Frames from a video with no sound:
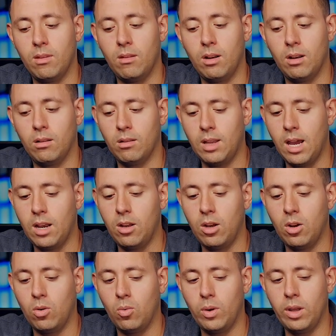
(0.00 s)
Instead, you
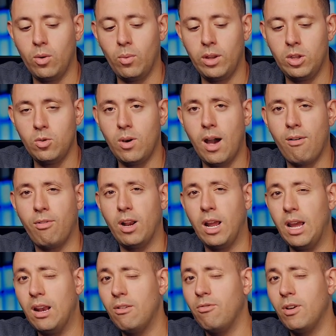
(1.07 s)
know, we do have an
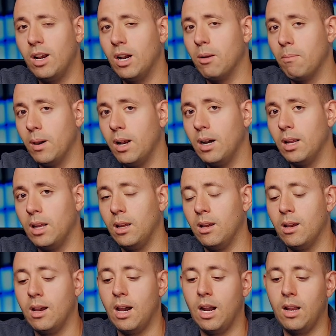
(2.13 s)
infinite ability.
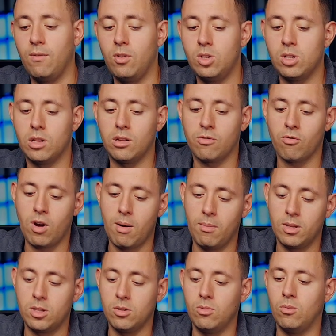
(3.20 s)
And if you just frame
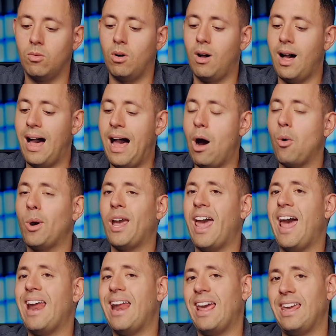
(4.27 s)
it to, well, how
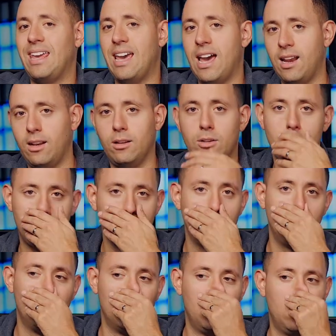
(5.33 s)
can I get
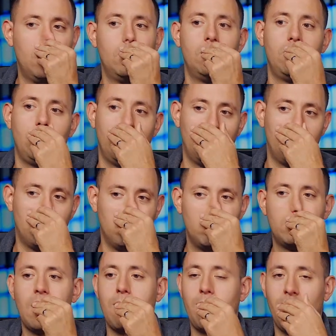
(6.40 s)
to, you know,
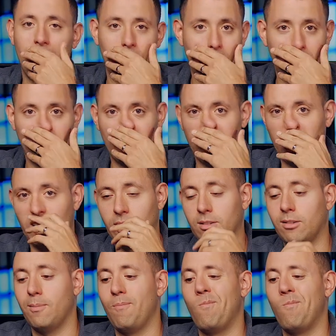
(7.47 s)
$10 million in sales?